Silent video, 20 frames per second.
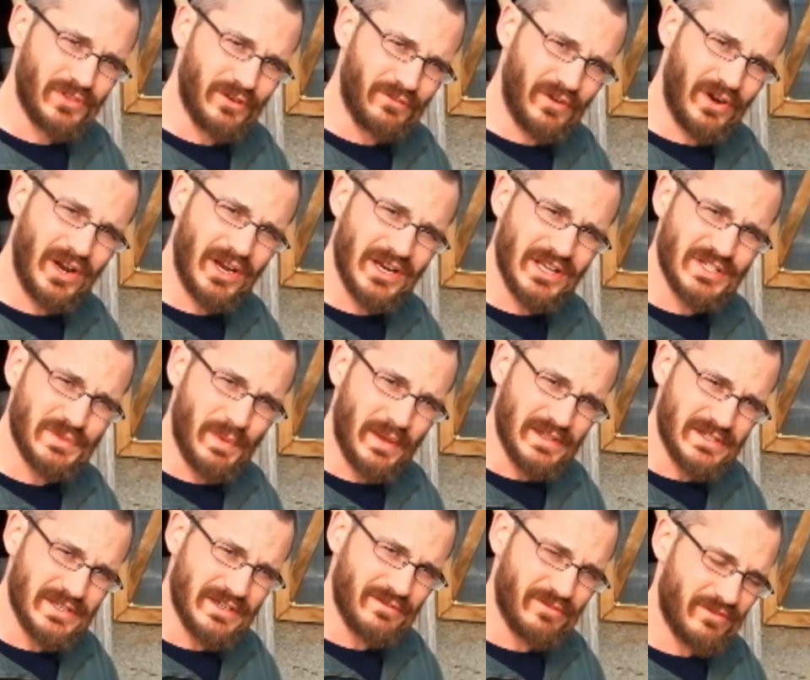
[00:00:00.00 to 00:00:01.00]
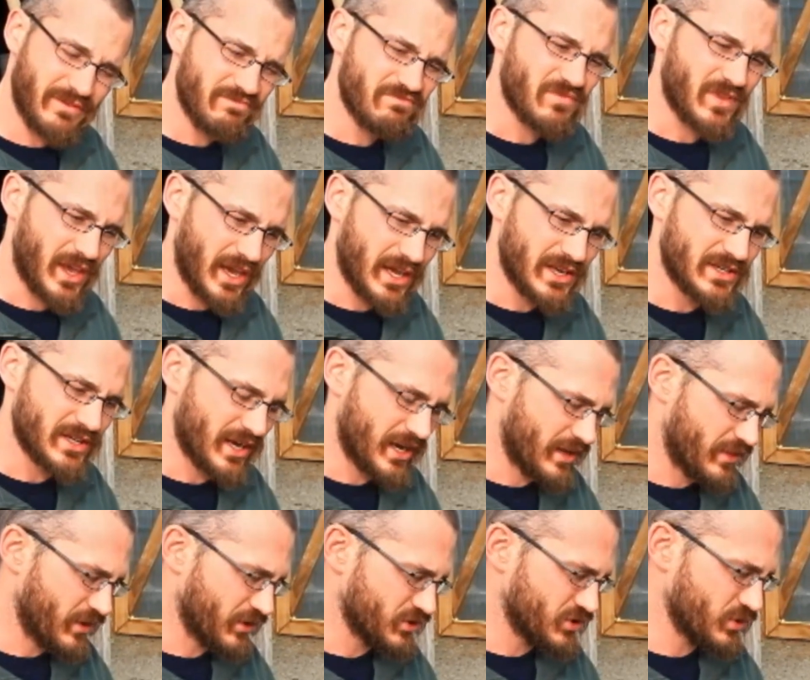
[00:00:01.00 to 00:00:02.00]
they're very inexpensive and
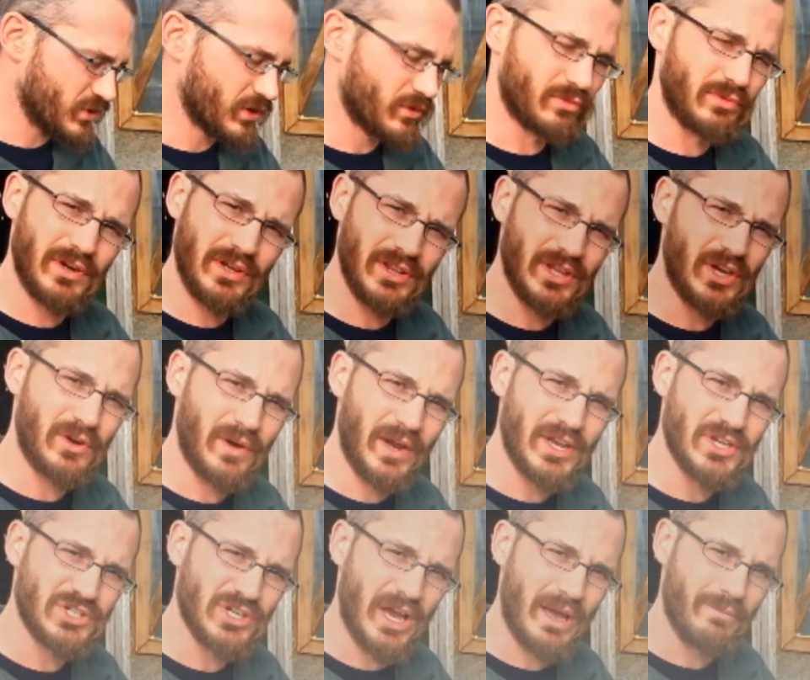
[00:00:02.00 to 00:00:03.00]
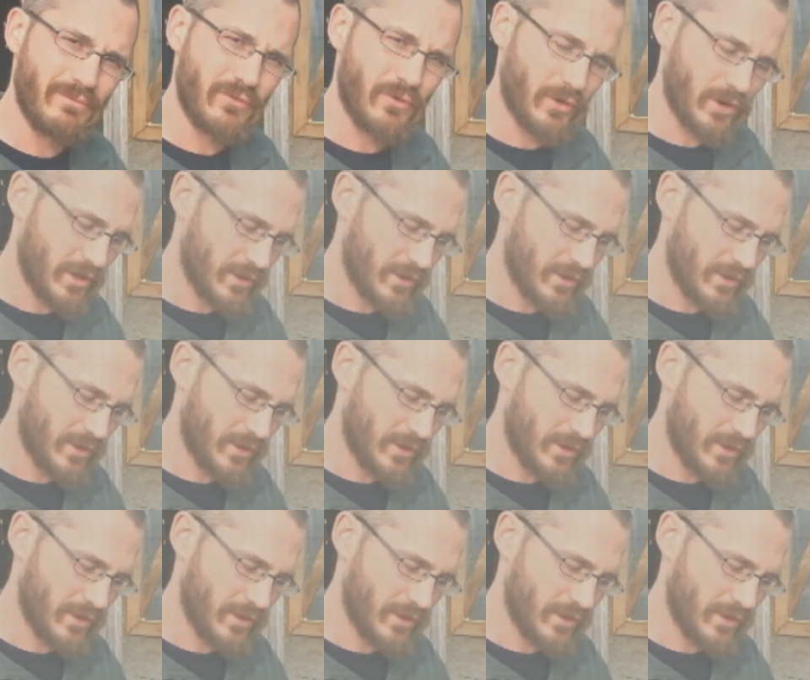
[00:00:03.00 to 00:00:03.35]
uh, they'll do a really great job for